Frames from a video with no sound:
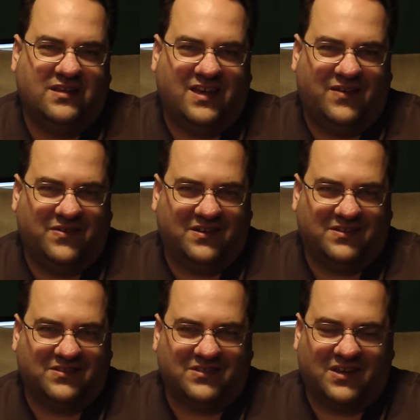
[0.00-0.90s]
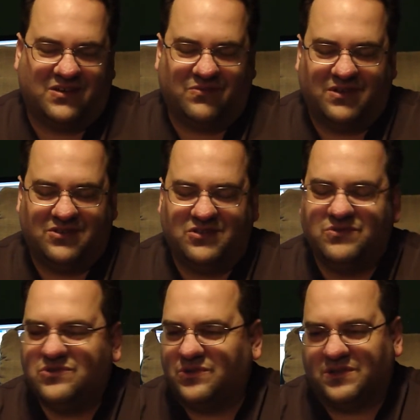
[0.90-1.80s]
gave in on the second one. She was
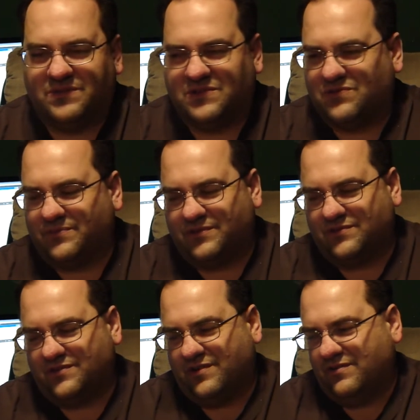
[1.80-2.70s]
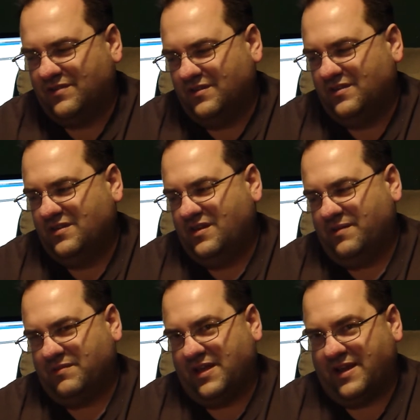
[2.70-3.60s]
totally miserable, so
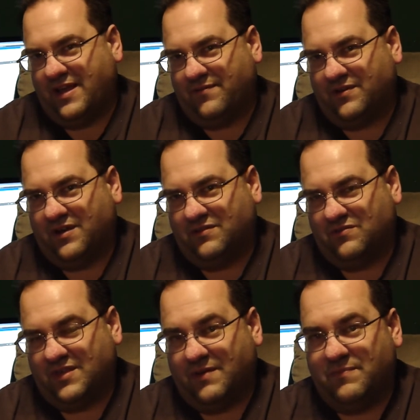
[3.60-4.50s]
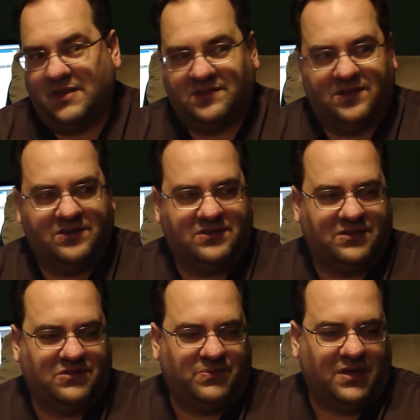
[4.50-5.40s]
I'm glad I haven't gone through that. It does
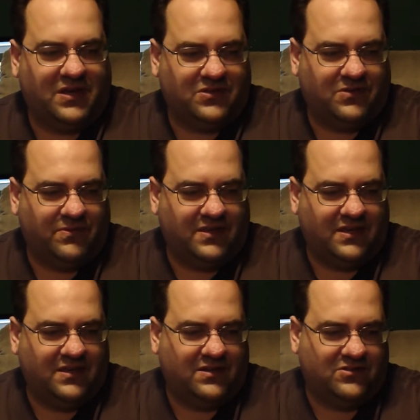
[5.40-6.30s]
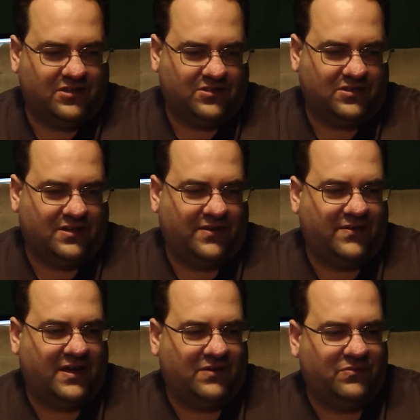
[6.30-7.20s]
explain some of the indigestion I've
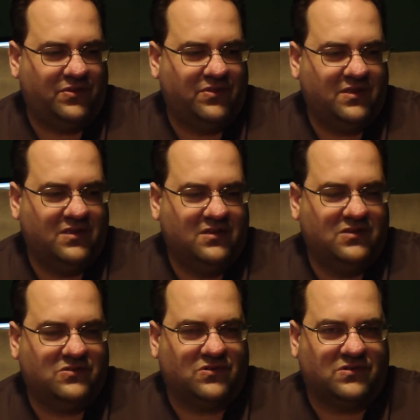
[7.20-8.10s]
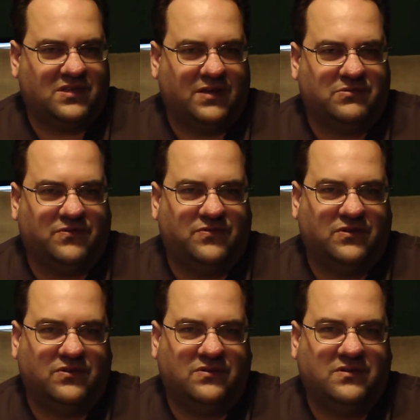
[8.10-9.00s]
had with certain types of
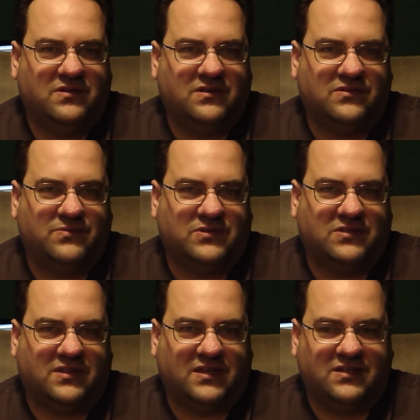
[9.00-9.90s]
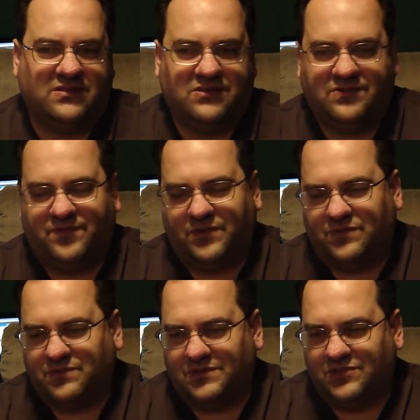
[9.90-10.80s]
food, you know, especially like
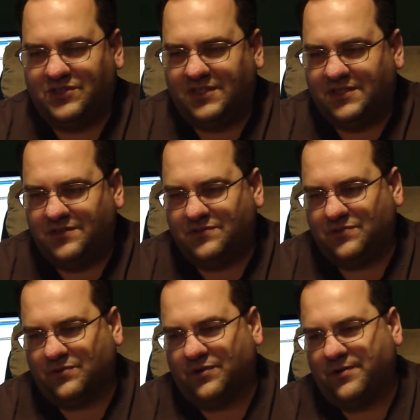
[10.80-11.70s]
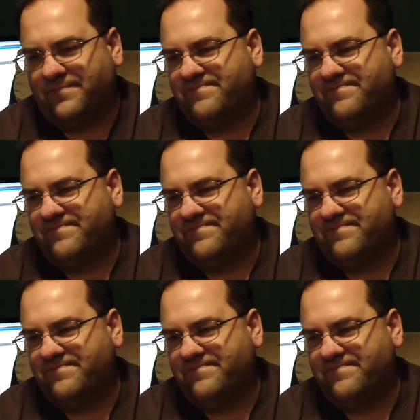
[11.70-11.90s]
foods with cheese or